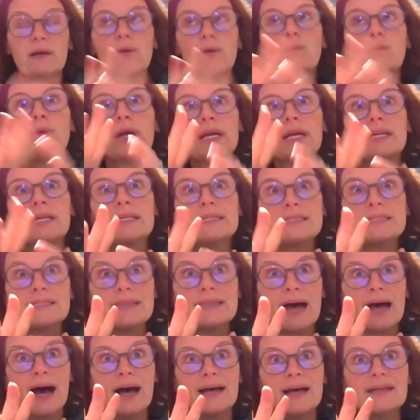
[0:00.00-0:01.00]
What it
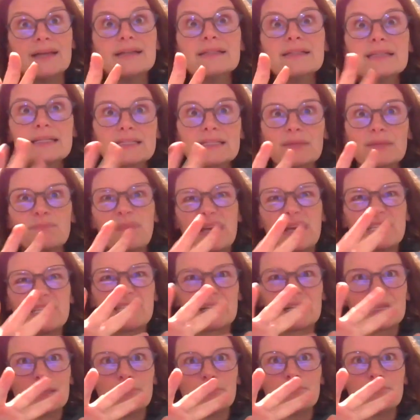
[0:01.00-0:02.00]
does is it
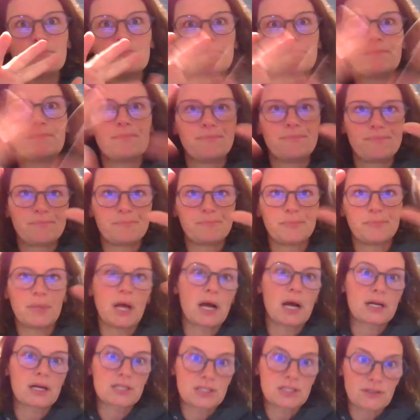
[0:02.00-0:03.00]
basically
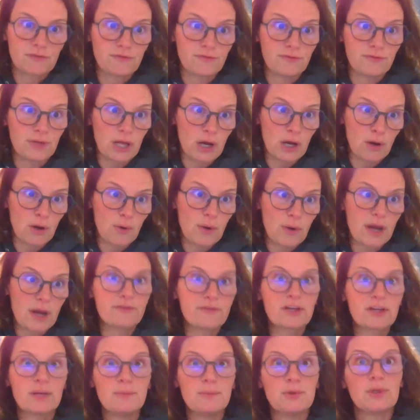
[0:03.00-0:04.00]
blocks the flow of
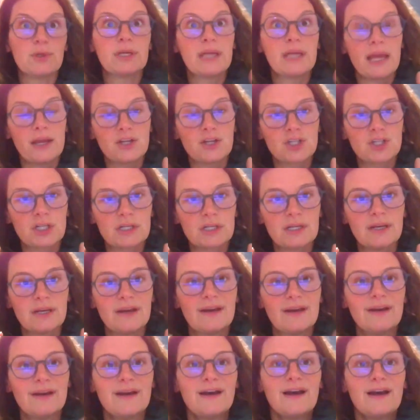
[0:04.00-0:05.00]
communication
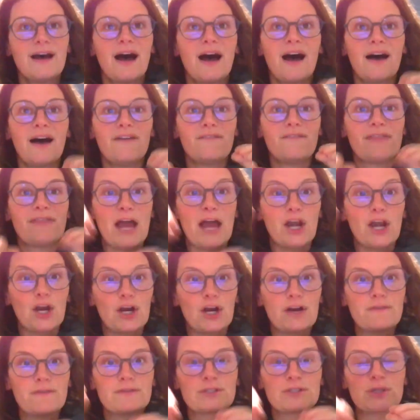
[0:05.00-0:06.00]
of that
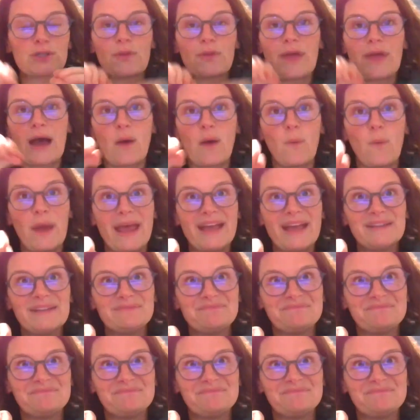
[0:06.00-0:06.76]
nerve. So that way